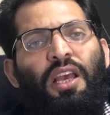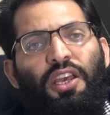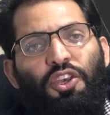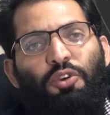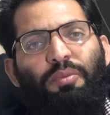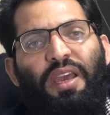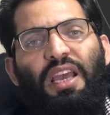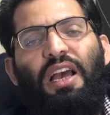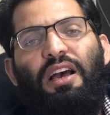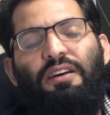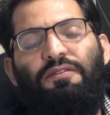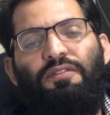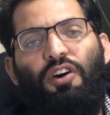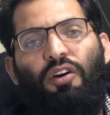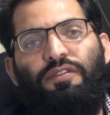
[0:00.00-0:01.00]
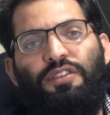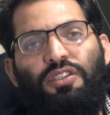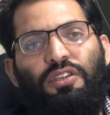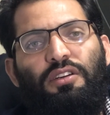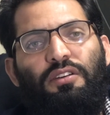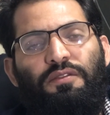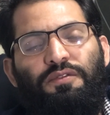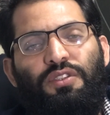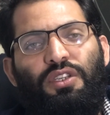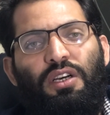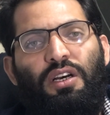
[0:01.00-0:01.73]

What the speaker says: You may have observed